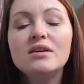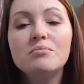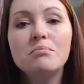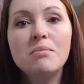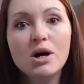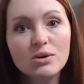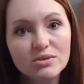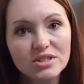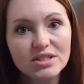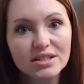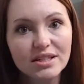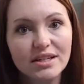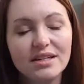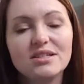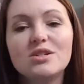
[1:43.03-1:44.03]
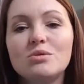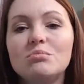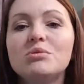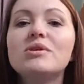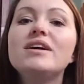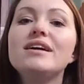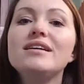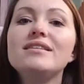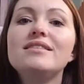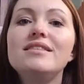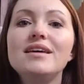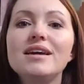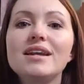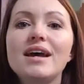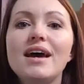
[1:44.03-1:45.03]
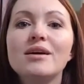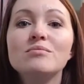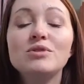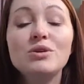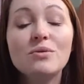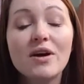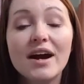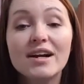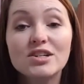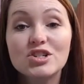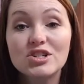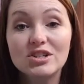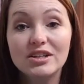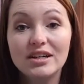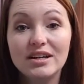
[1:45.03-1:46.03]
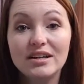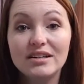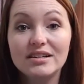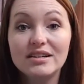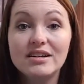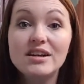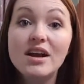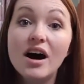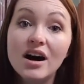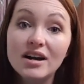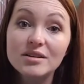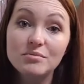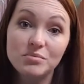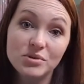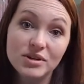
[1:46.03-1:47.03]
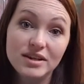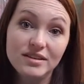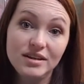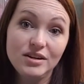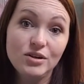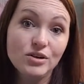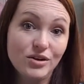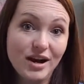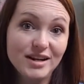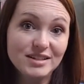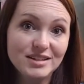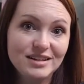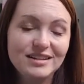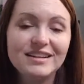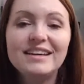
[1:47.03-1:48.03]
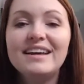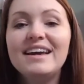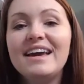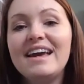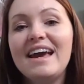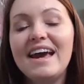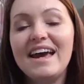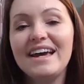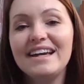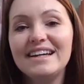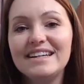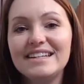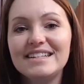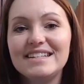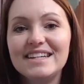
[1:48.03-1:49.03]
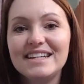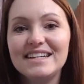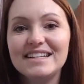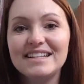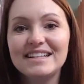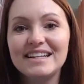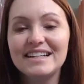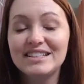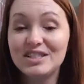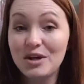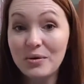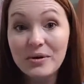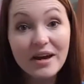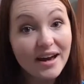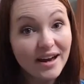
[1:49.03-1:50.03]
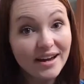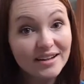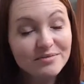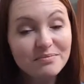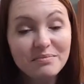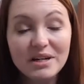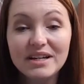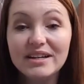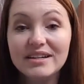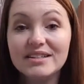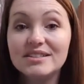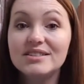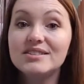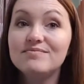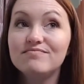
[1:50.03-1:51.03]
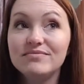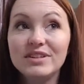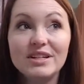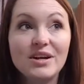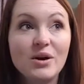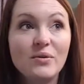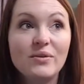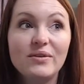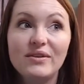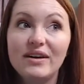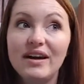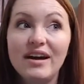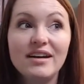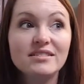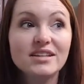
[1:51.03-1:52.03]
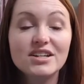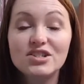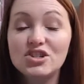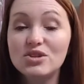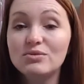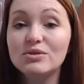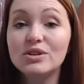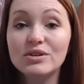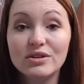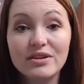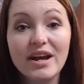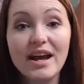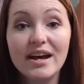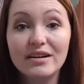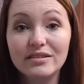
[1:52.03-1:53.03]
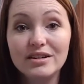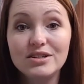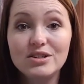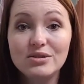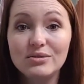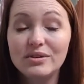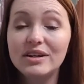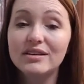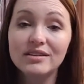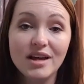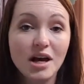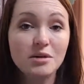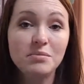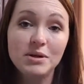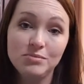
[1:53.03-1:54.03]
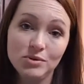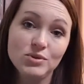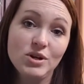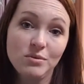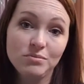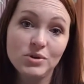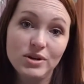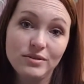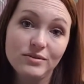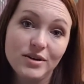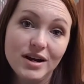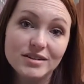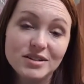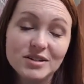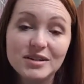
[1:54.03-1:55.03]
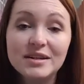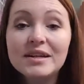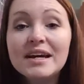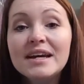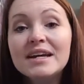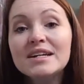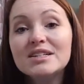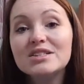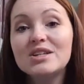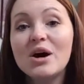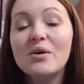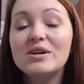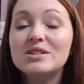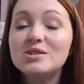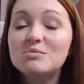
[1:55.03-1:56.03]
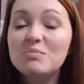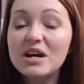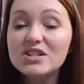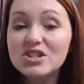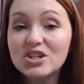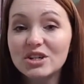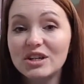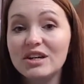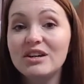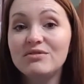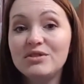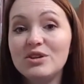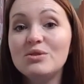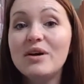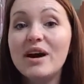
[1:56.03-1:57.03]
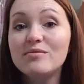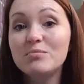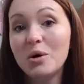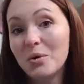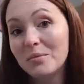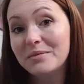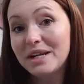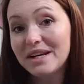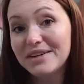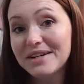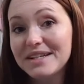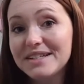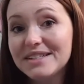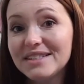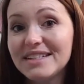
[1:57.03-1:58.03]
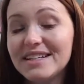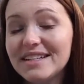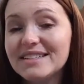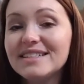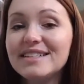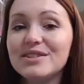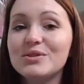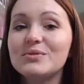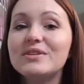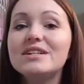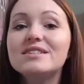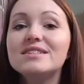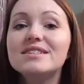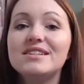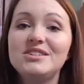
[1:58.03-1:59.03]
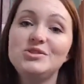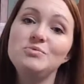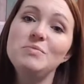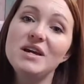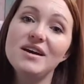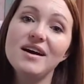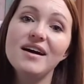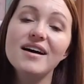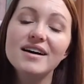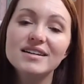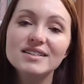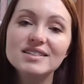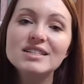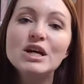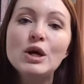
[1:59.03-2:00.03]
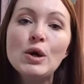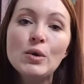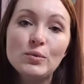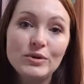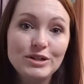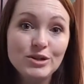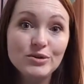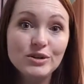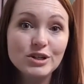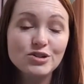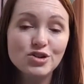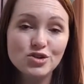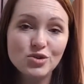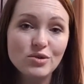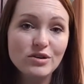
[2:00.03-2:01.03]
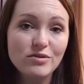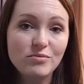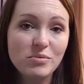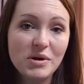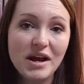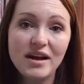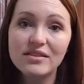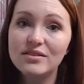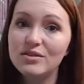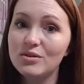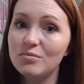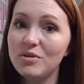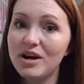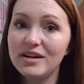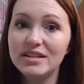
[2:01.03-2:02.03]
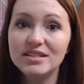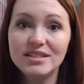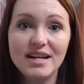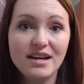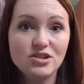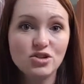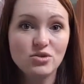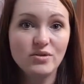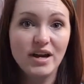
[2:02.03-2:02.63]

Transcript: mostly to breathe, then you are actually not breathing correctly. And it's okay because, unless you learn how to do it, a lot of people don't breathe correctly. So especially if you have pulmonary disease, and the reason is because when you get short of breath, your body's natural